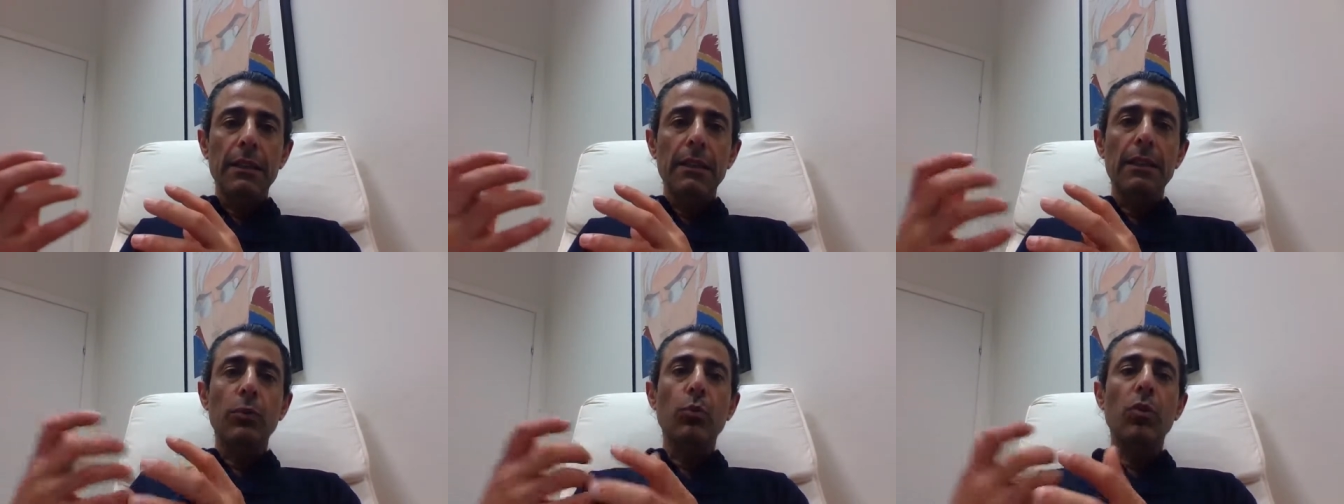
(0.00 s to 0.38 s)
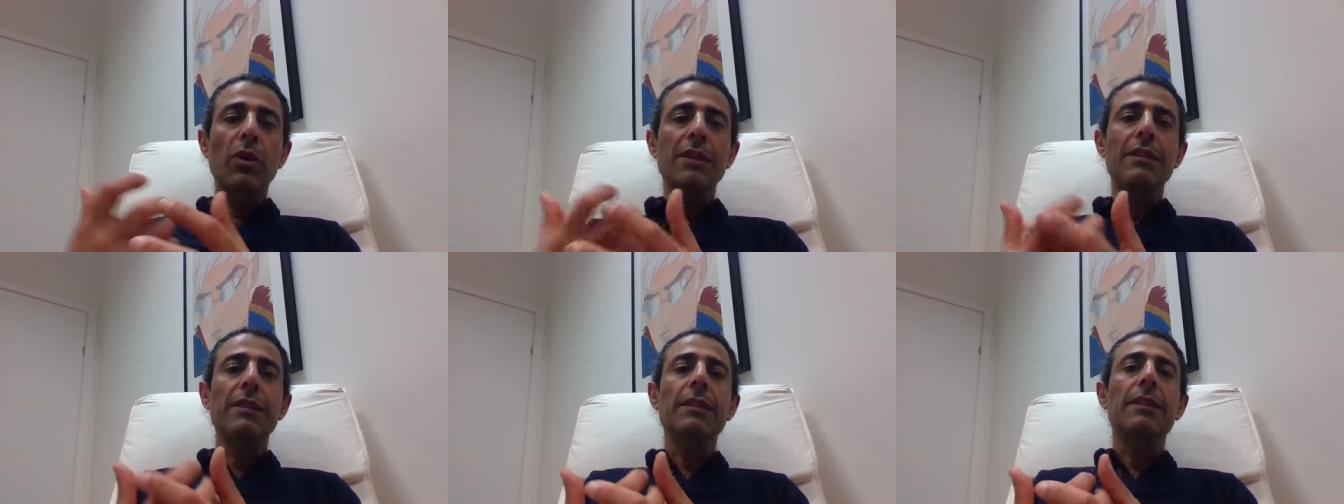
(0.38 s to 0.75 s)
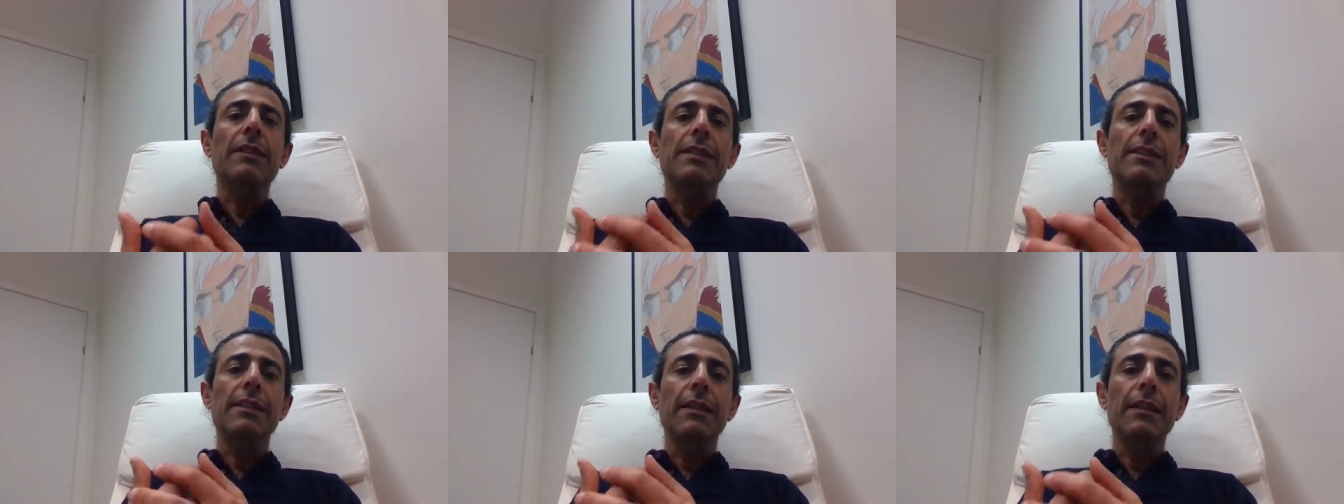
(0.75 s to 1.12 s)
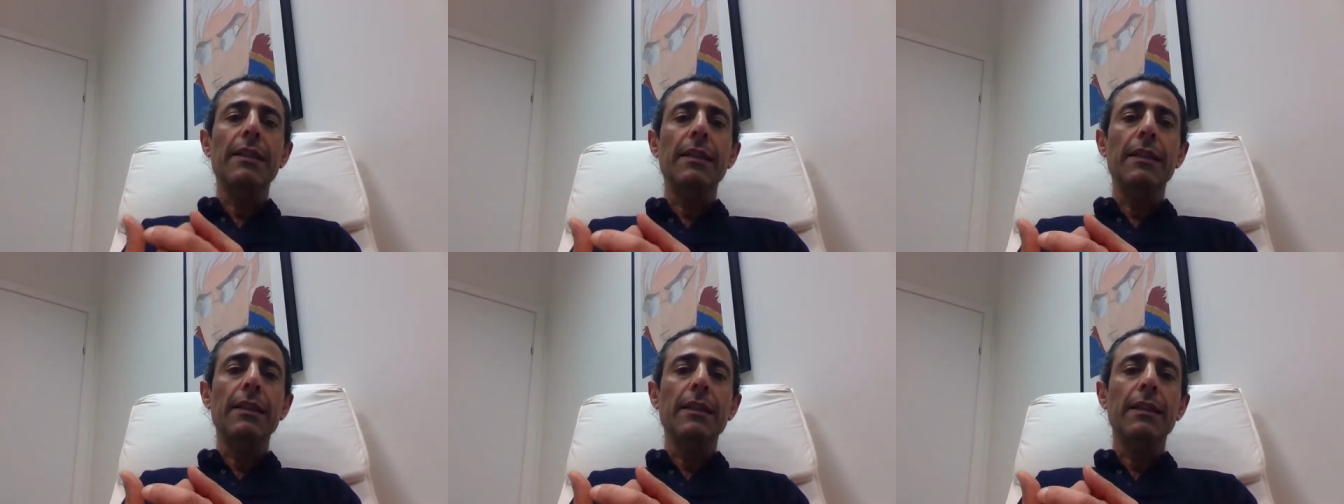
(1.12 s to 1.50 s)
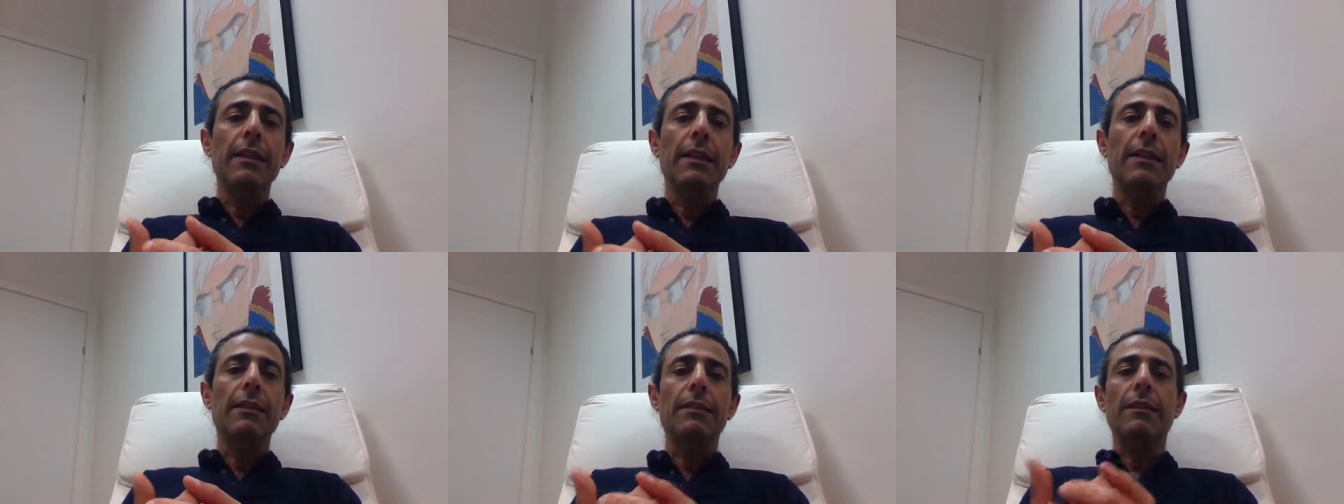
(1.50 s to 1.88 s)
it wasn't designed
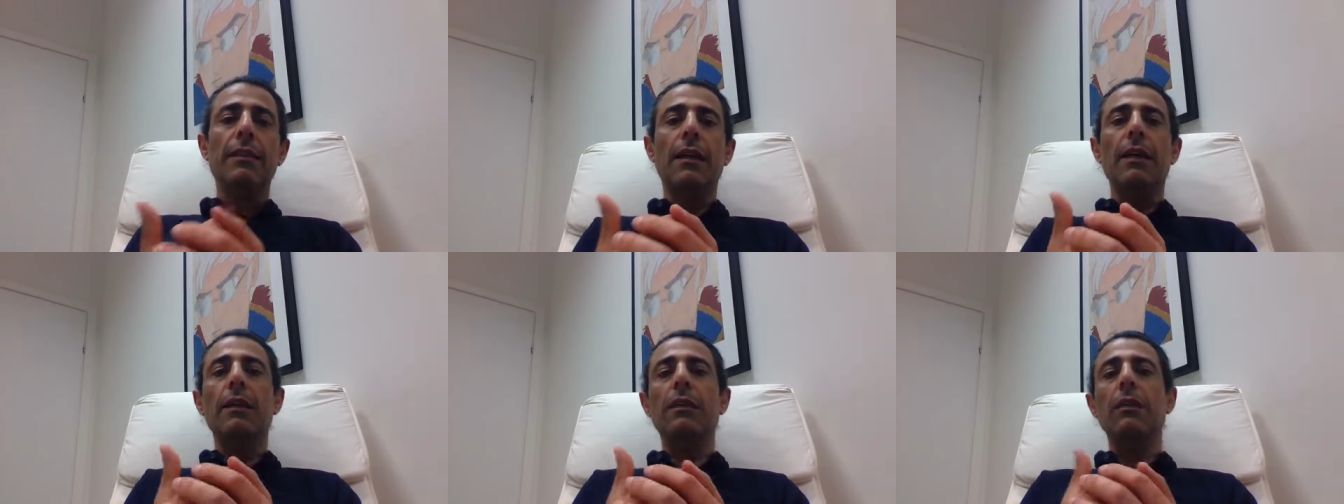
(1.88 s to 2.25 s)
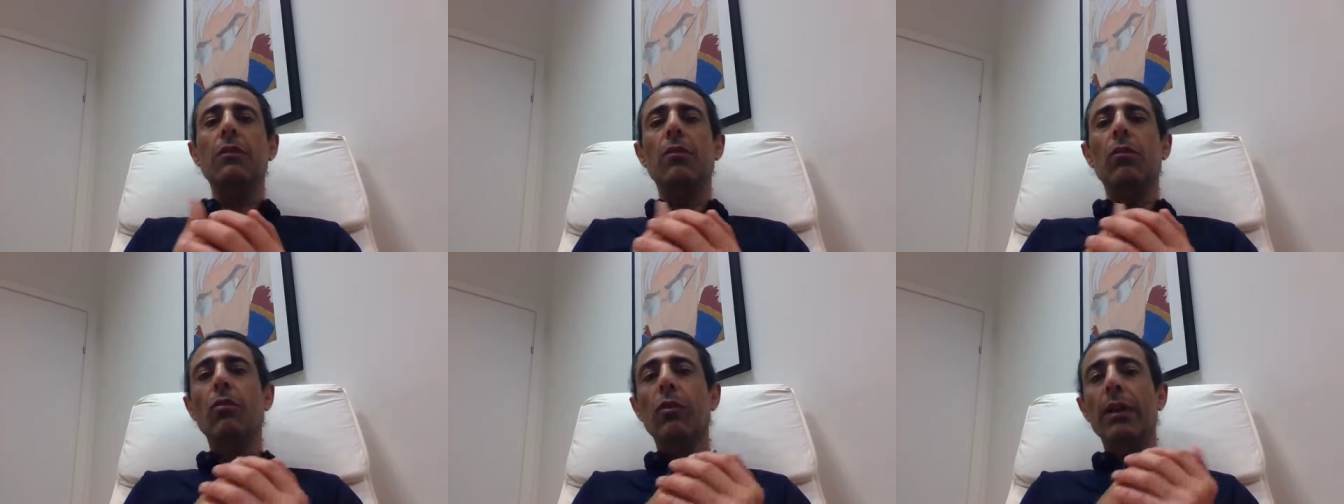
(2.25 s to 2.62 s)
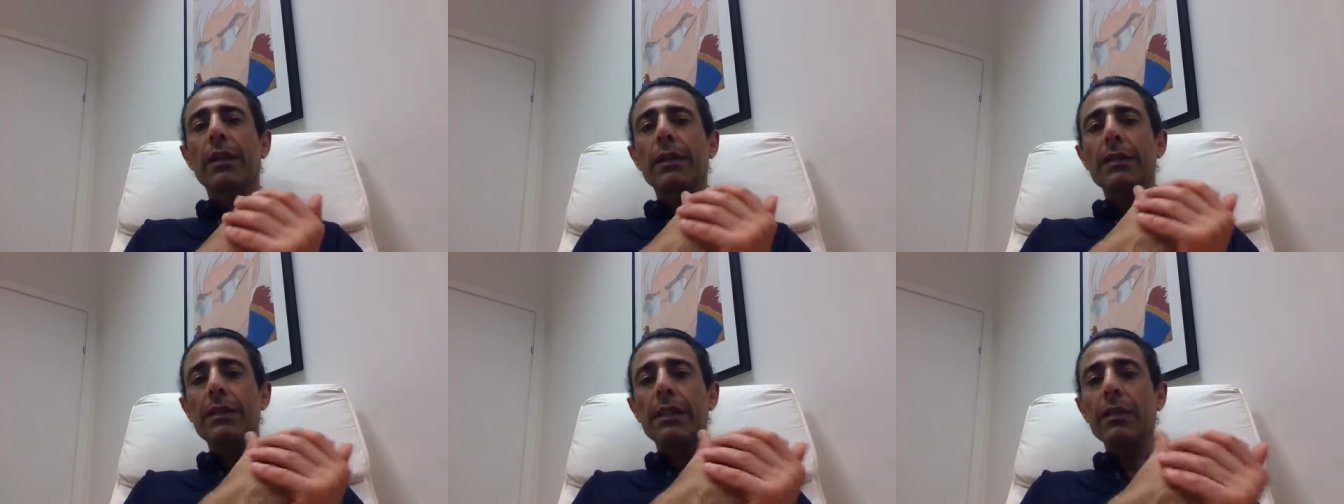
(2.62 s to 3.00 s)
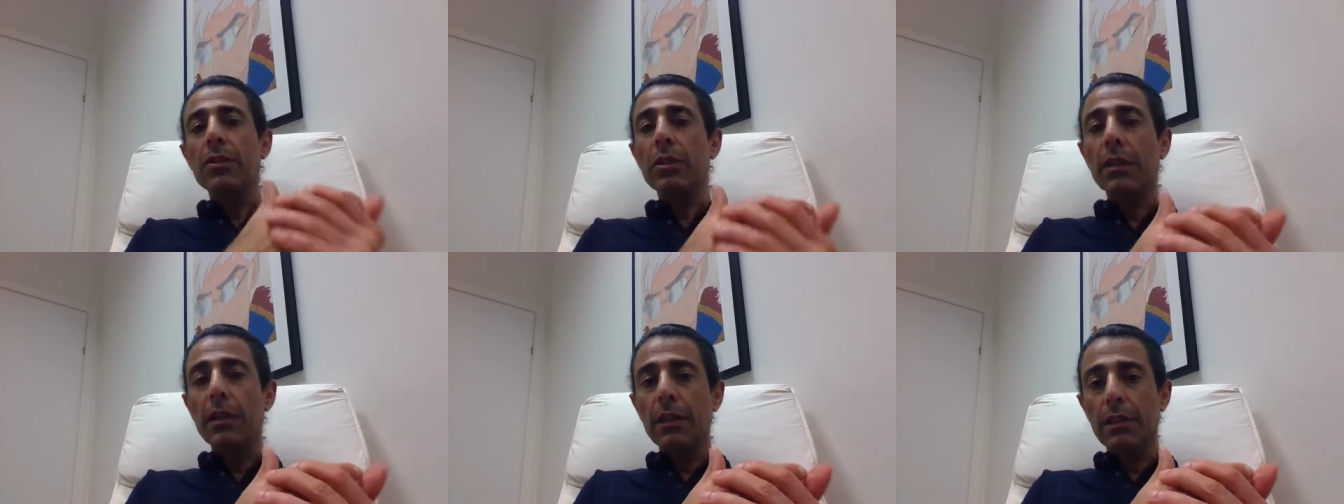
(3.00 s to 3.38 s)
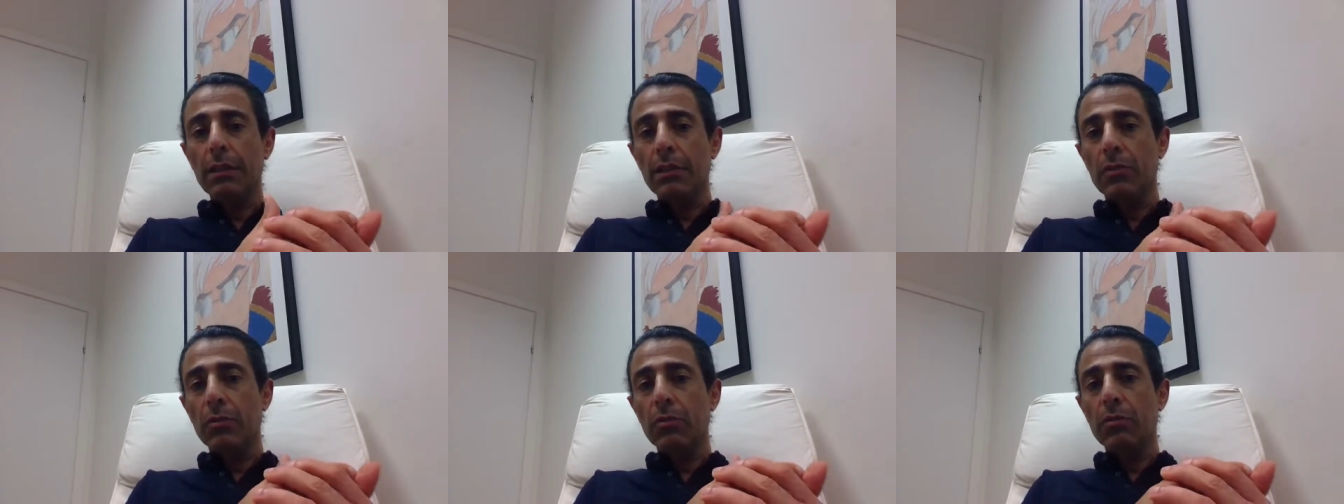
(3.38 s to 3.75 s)
as an organizational
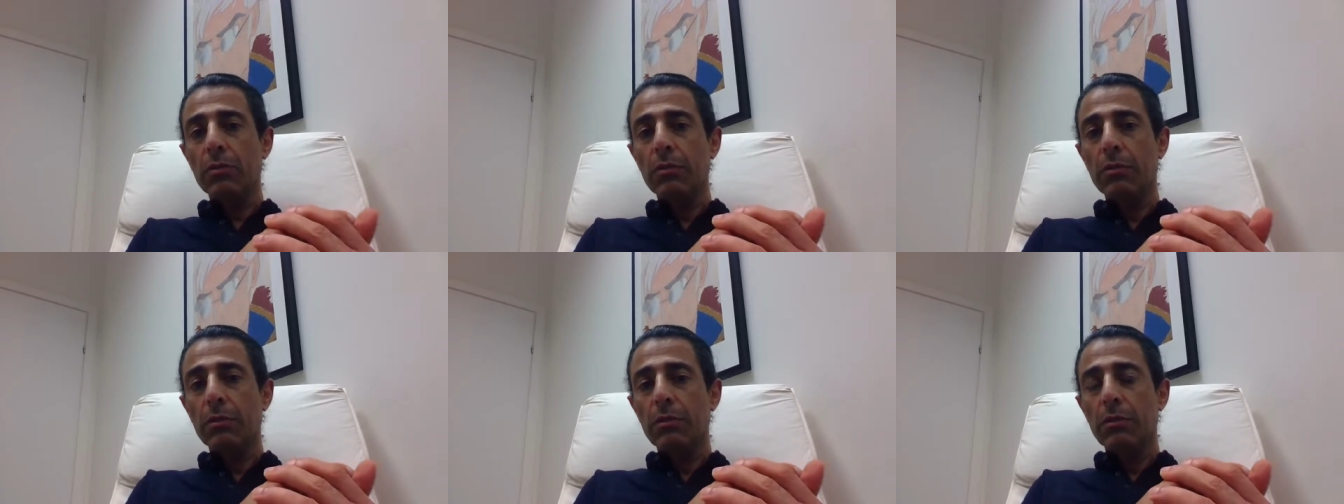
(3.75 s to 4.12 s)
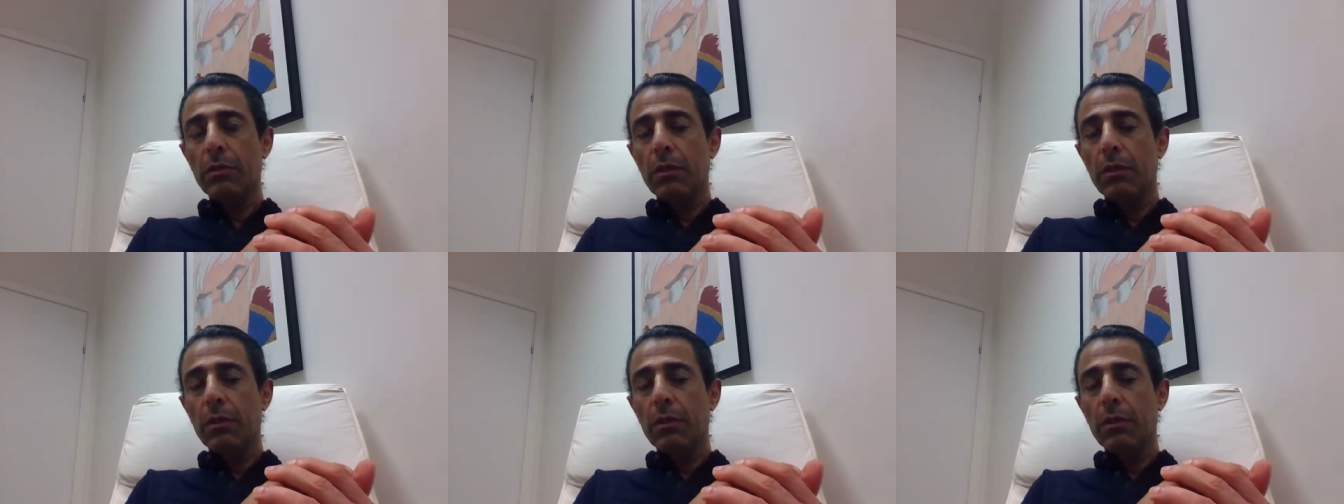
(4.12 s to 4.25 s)
resource.